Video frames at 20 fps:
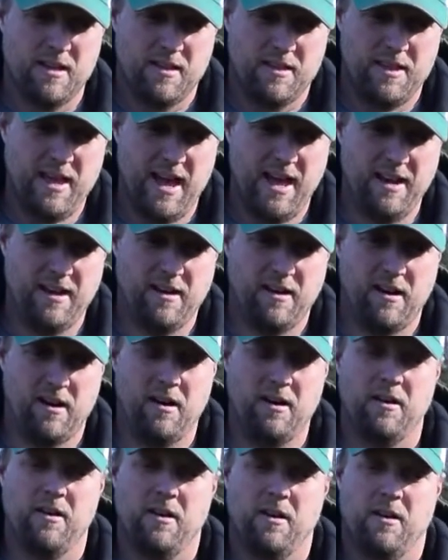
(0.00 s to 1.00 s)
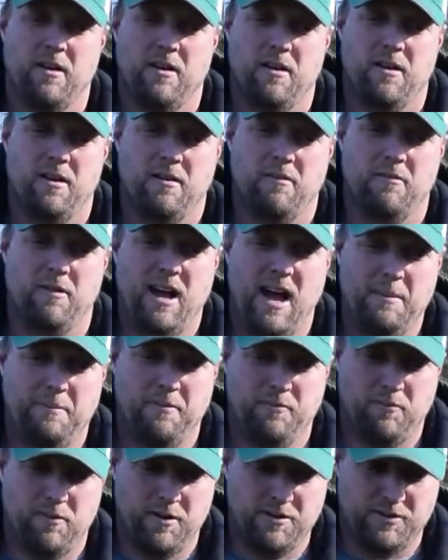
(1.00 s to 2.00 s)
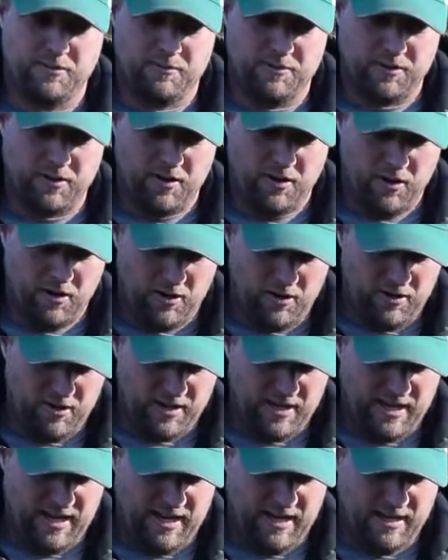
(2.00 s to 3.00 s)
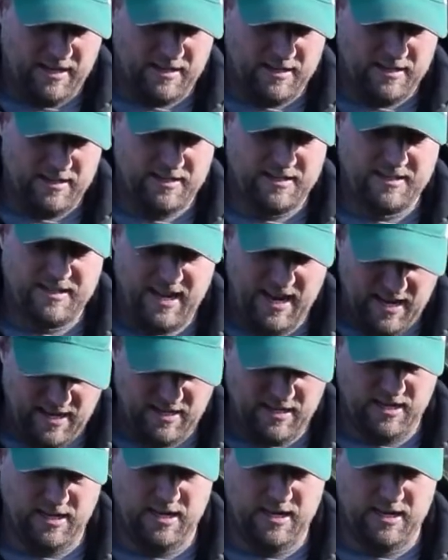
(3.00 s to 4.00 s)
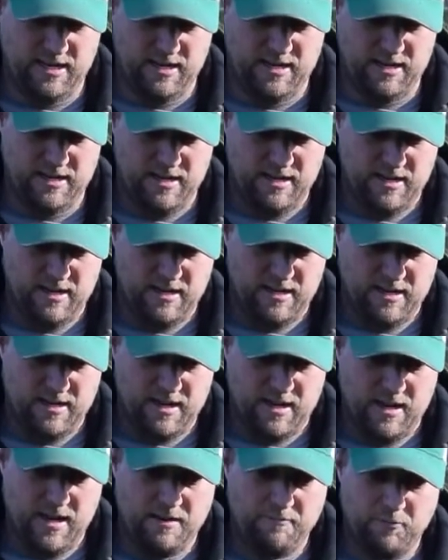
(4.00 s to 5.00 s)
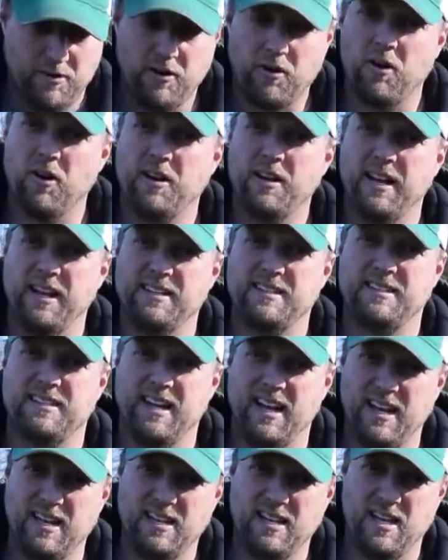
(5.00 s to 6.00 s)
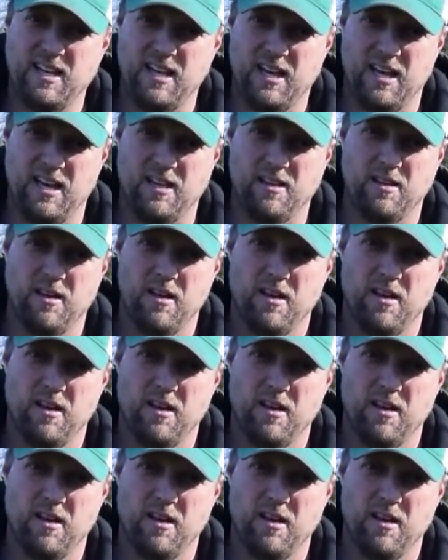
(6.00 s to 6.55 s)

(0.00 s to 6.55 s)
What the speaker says: Then what happened was Hurricane Sandy hit, and when Hurricane Sandy hit,